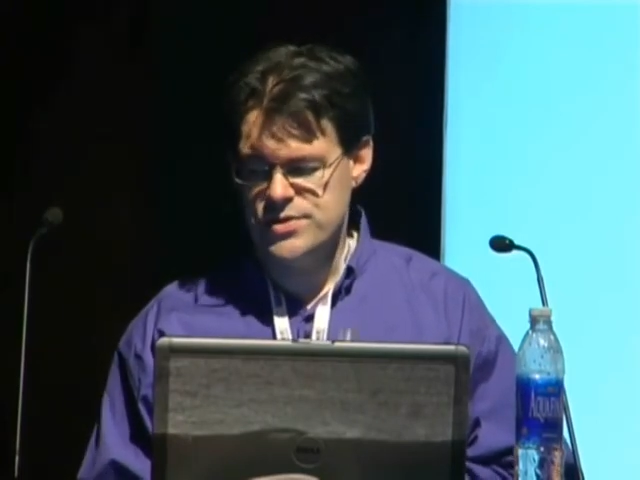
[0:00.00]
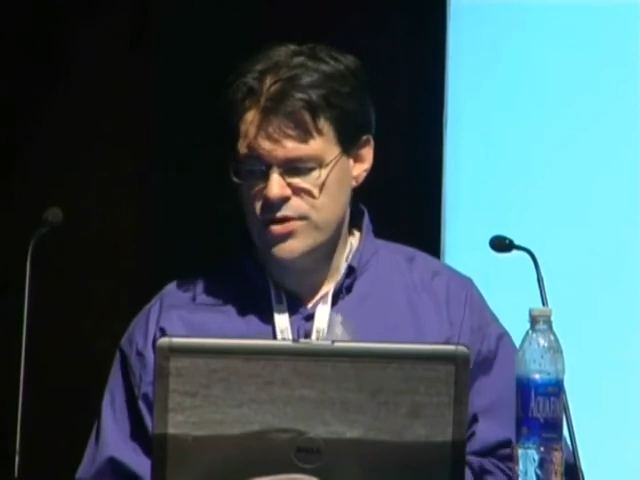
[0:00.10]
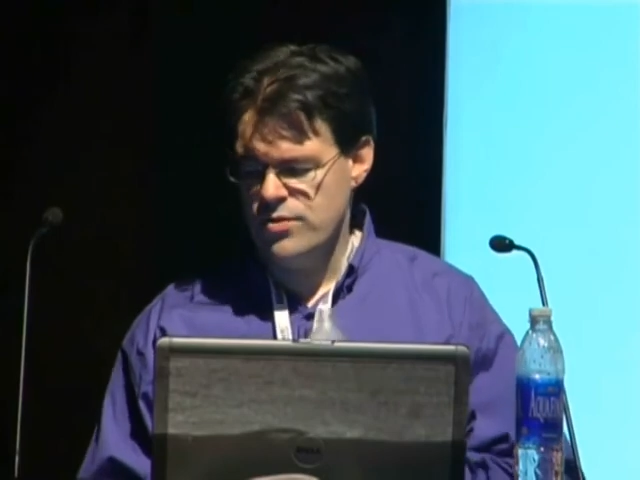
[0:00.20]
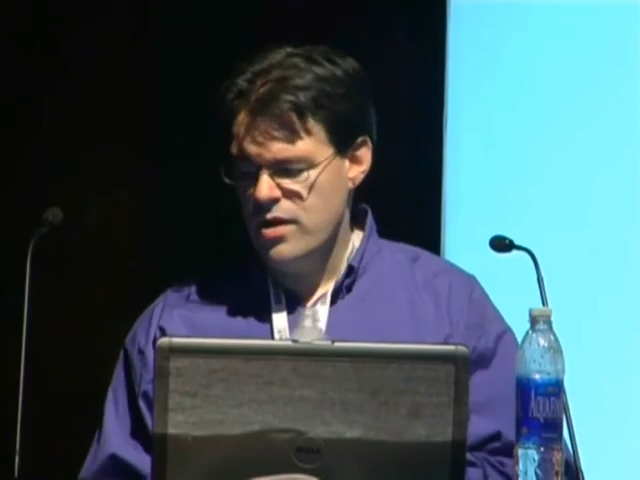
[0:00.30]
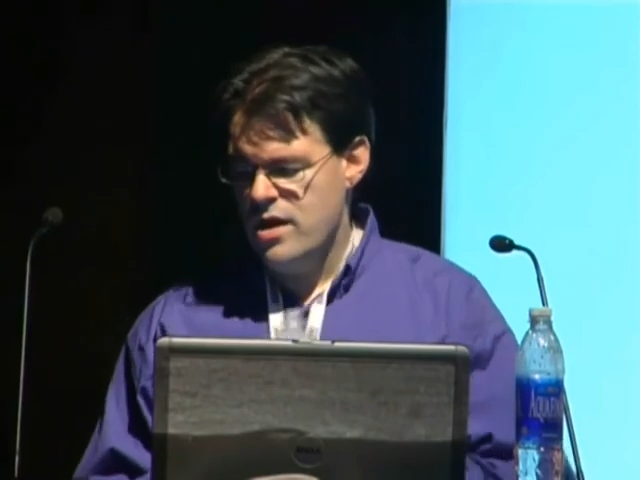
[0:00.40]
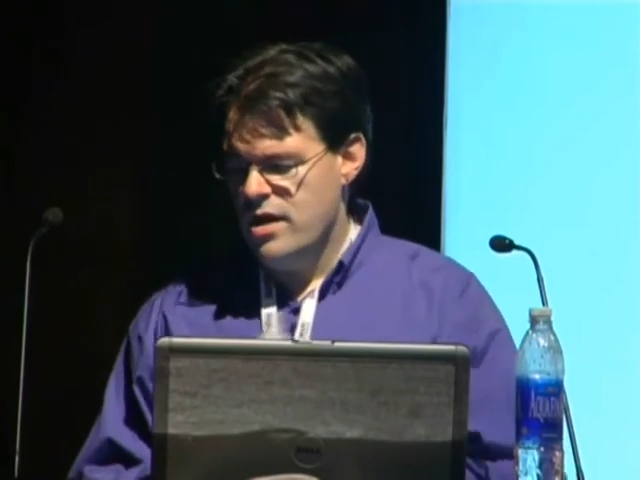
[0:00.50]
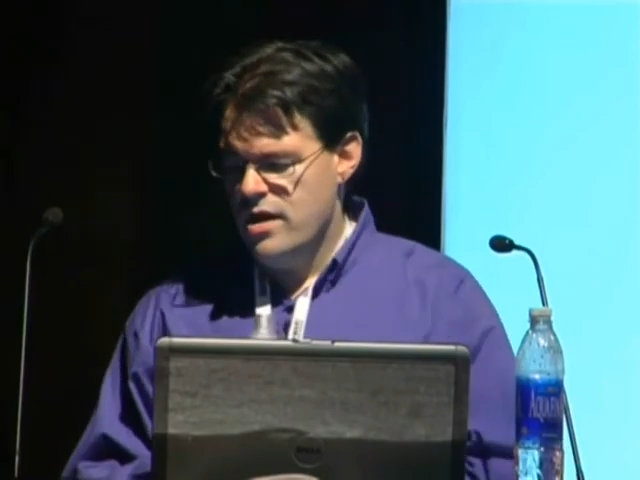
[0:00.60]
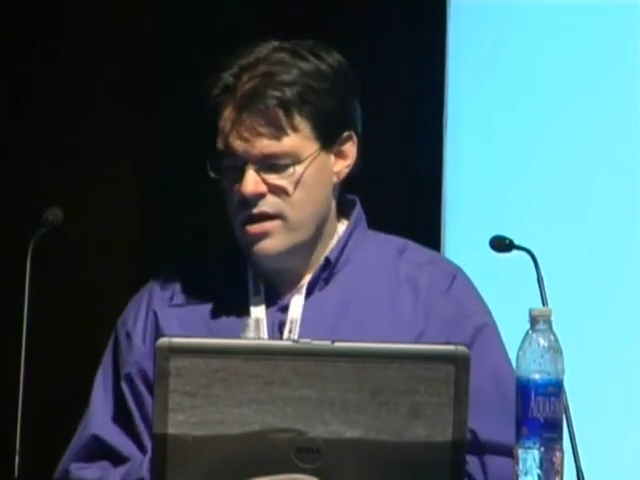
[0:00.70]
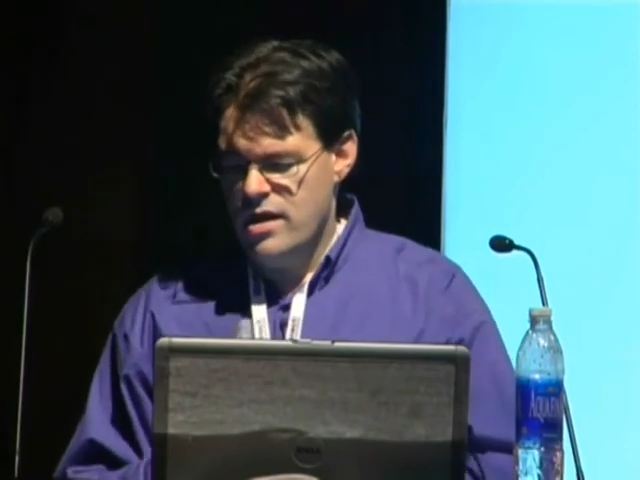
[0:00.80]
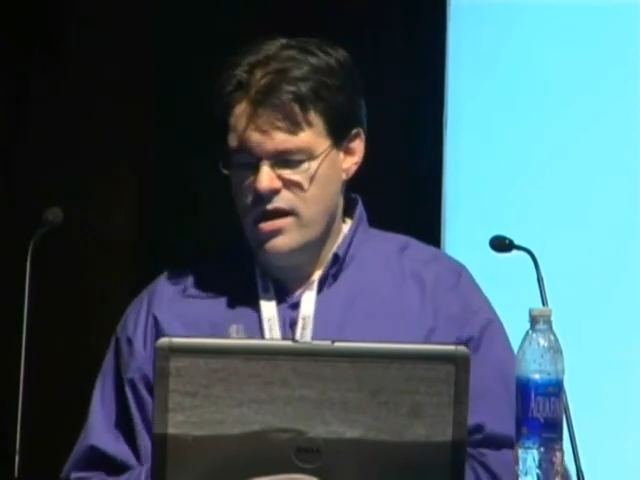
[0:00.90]
So
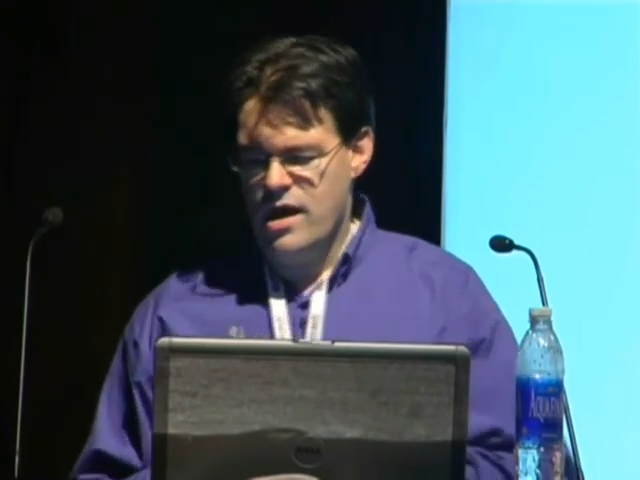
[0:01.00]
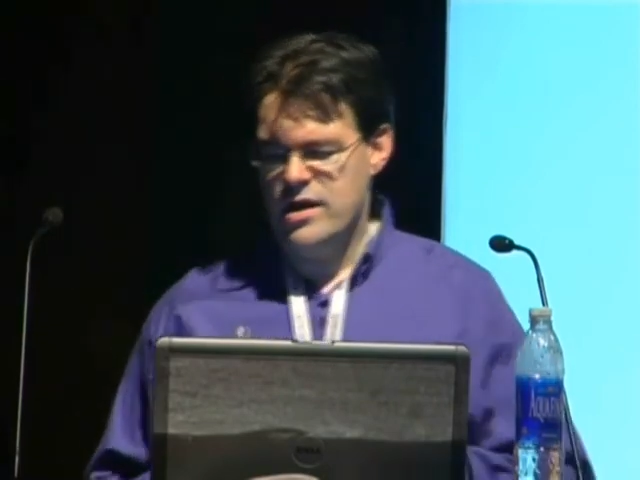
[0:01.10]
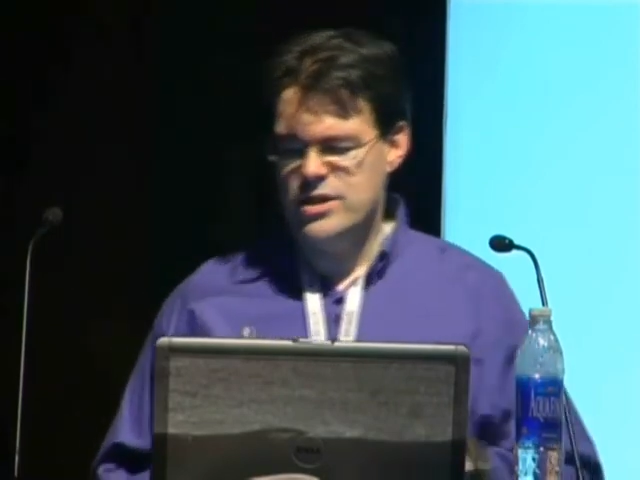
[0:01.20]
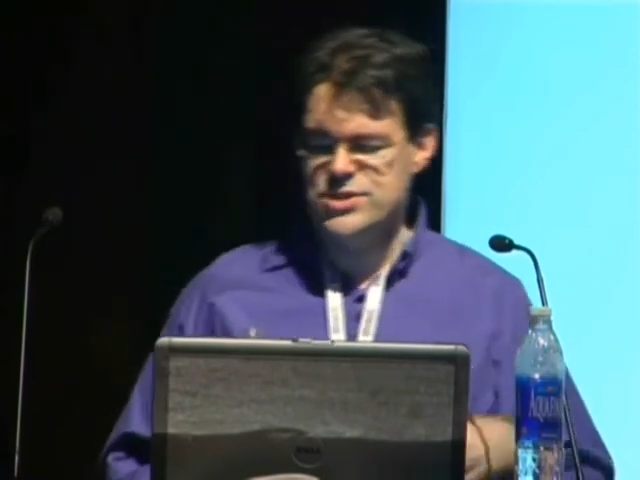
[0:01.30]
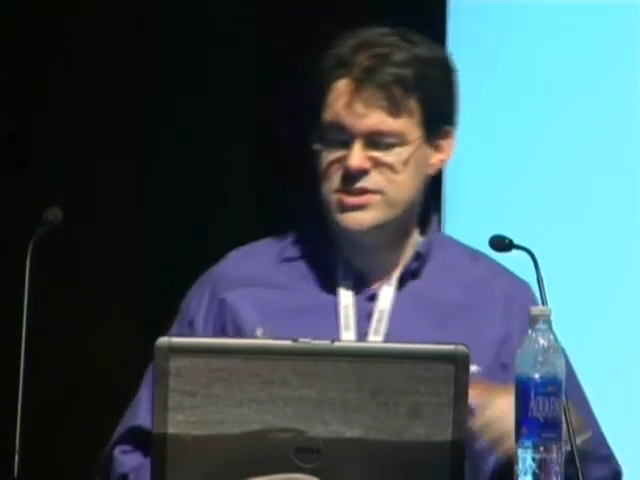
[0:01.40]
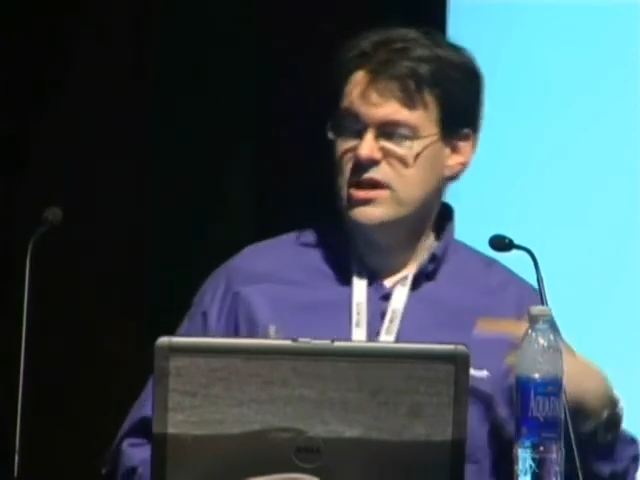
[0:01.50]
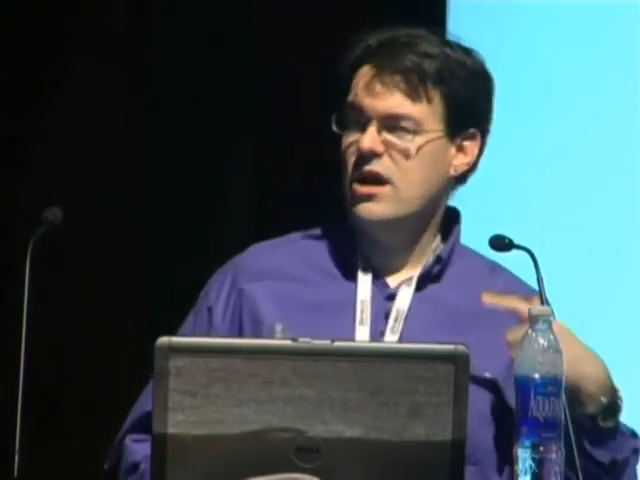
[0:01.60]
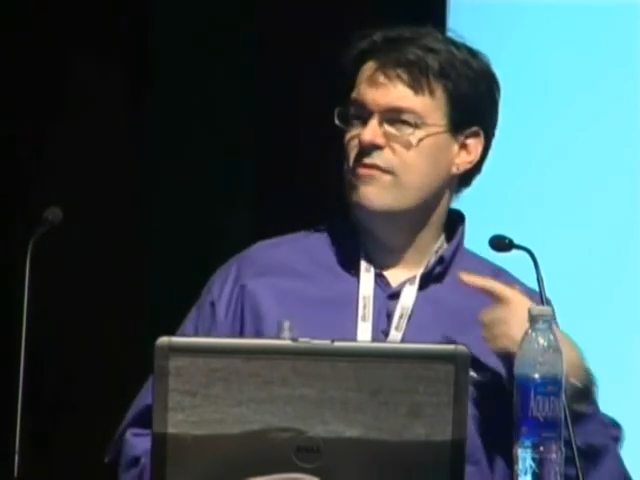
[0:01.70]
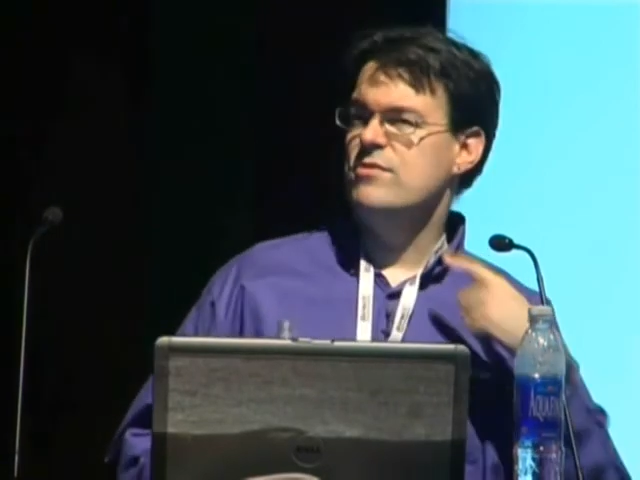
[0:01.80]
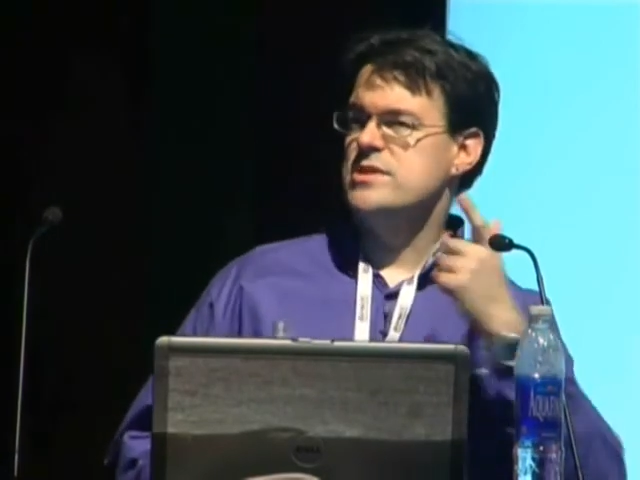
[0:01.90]
just to
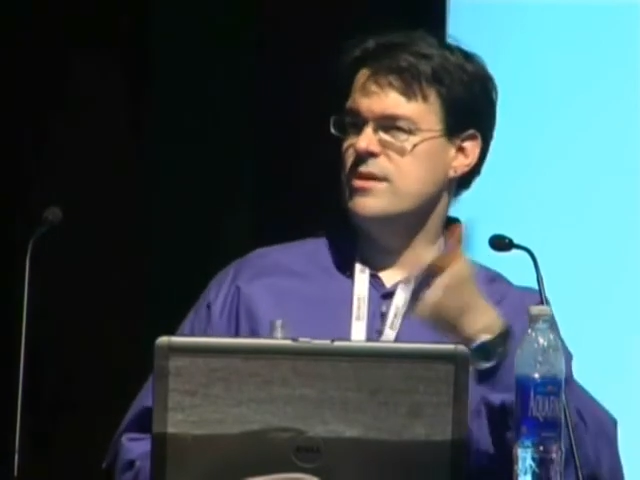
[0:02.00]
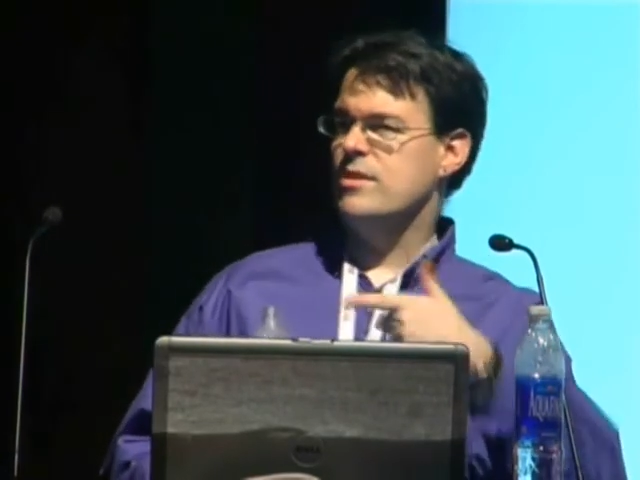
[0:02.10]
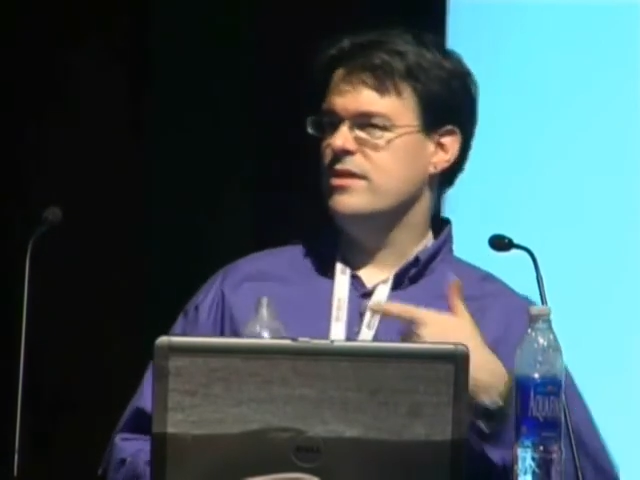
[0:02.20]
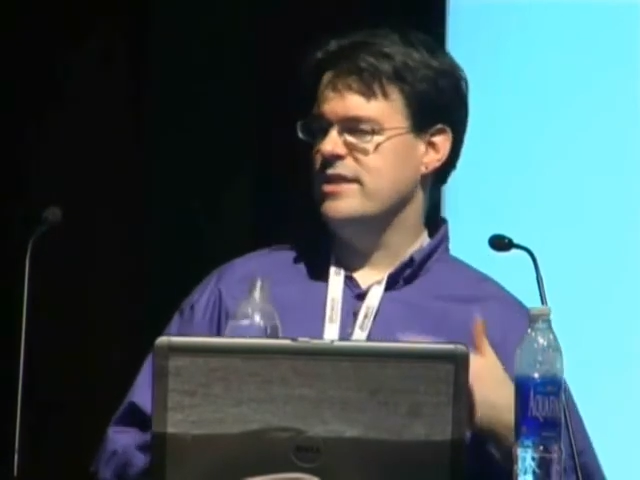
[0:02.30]
cover some of